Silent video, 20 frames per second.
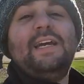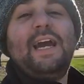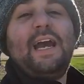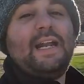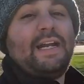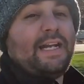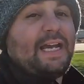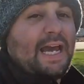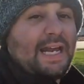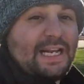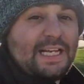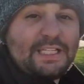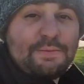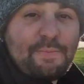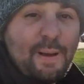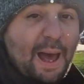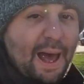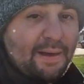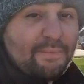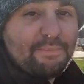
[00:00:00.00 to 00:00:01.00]
and again it's
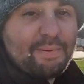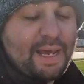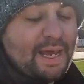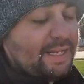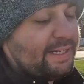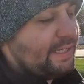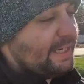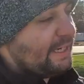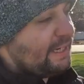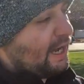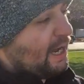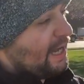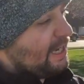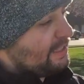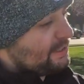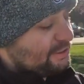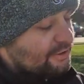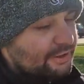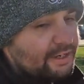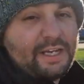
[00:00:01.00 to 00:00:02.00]
patent pending
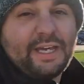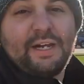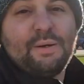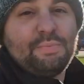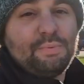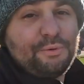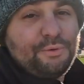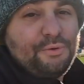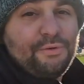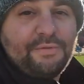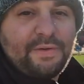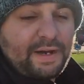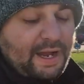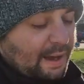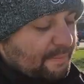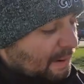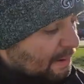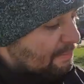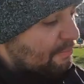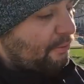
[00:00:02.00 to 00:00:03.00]
it's going to get approved i
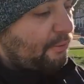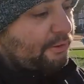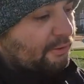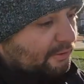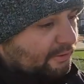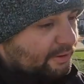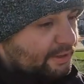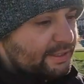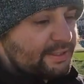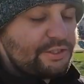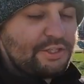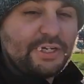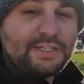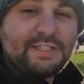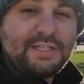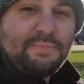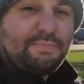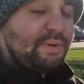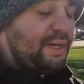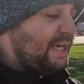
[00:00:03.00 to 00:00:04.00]
got my boy on it
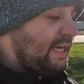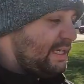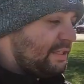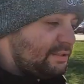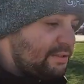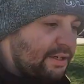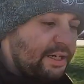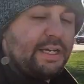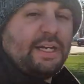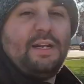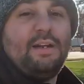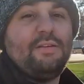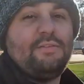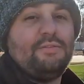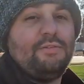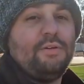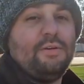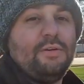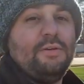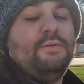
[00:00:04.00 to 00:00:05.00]
jesse b he's going to get it
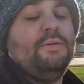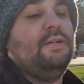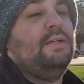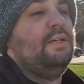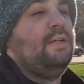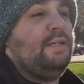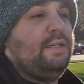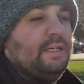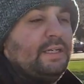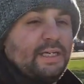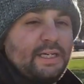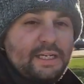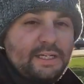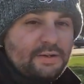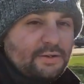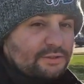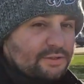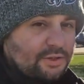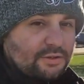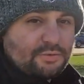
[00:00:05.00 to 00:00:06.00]
through he
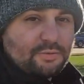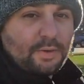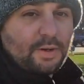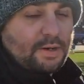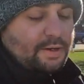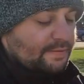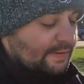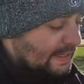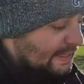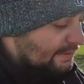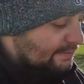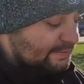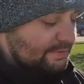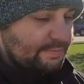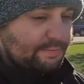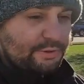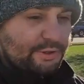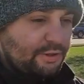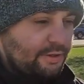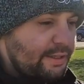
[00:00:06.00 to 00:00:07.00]
knows those workarounds
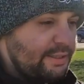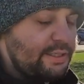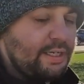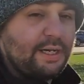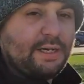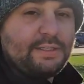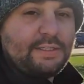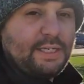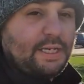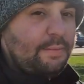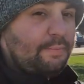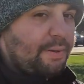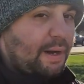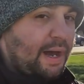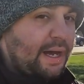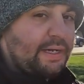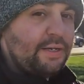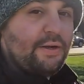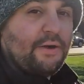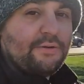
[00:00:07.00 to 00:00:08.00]
i'm sure he does he
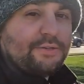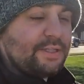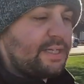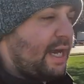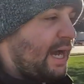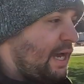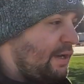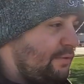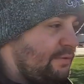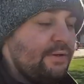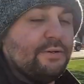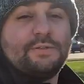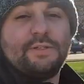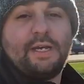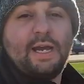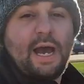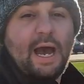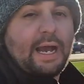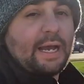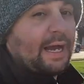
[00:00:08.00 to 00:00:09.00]
probably knows a guy who knows
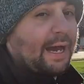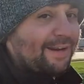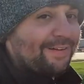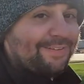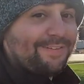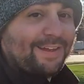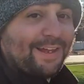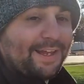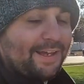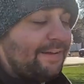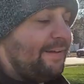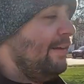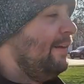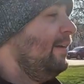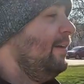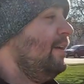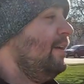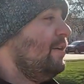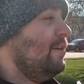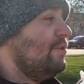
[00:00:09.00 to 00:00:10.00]
a guy kind of thing
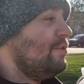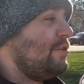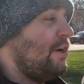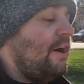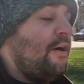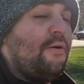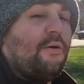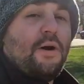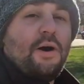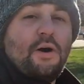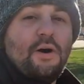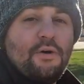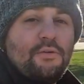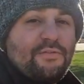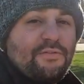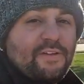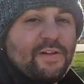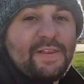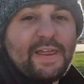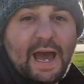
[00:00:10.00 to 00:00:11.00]
so
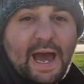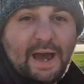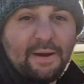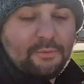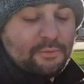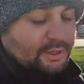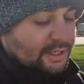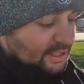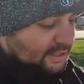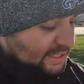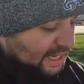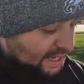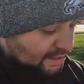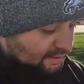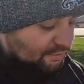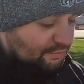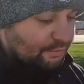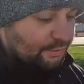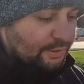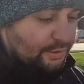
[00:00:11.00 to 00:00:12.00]
hopefully that we'll get
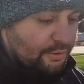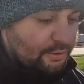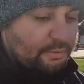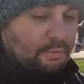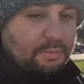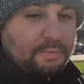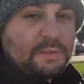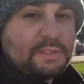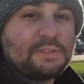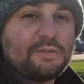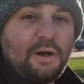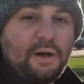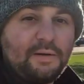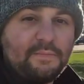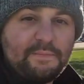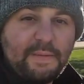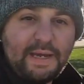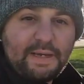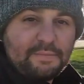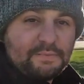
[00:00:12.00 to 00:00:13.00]
that through we'll be
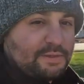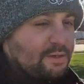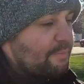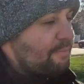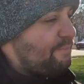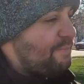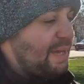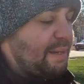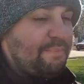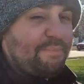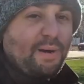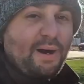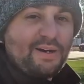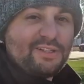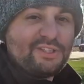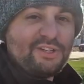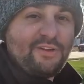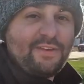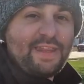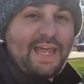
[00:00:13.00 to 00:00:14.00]
starting making some big
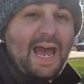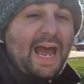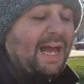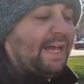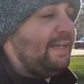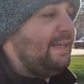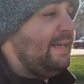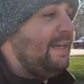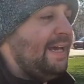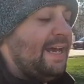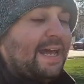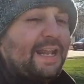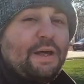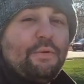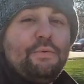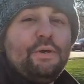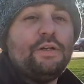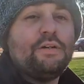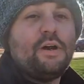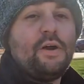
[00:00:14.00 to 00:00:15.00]
bucks on that and
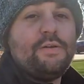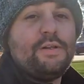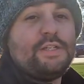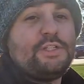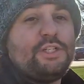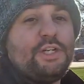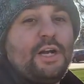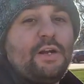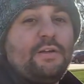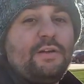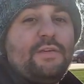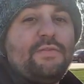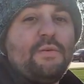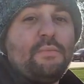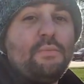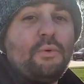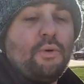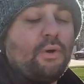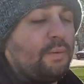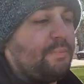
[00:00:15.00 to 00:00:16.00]
then we can grow this channel
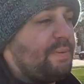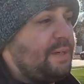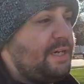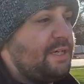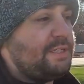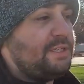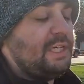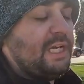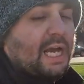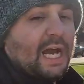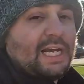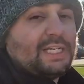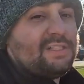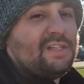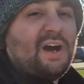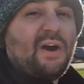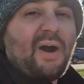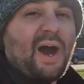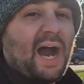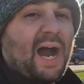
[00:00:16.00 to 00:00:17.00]
even more because you guys
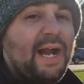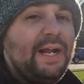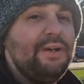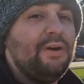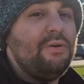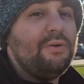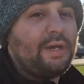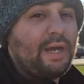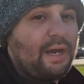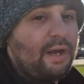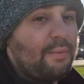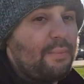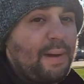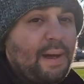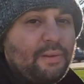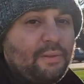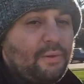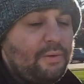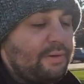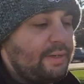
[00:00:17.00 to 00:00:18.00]
know i don't care
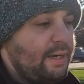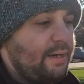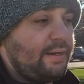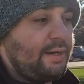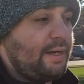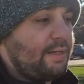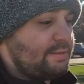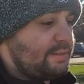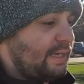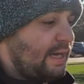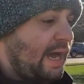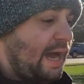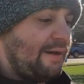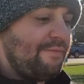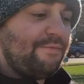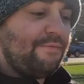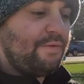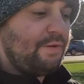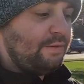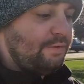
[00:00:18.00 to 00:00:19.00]
about lawn care content i
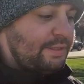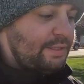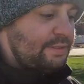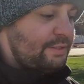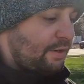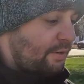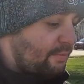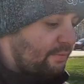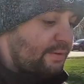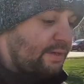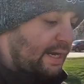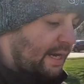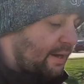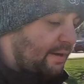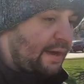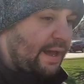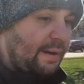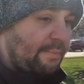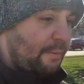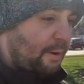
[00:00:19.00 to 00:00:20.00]
really don't
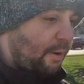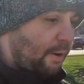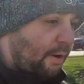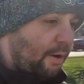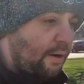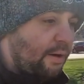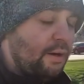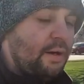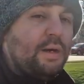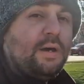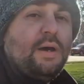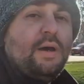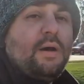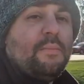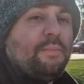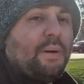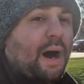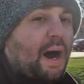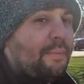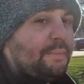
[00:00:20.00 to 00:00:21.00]
care at all
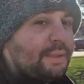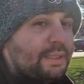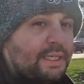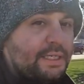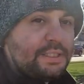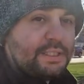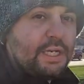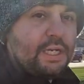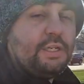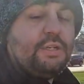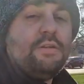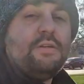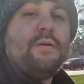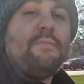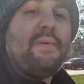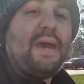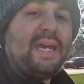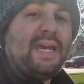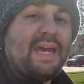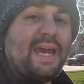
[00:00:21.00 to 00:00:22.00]
but i'm going to continue
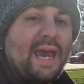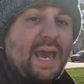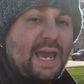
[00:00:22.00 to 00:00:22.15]
to make it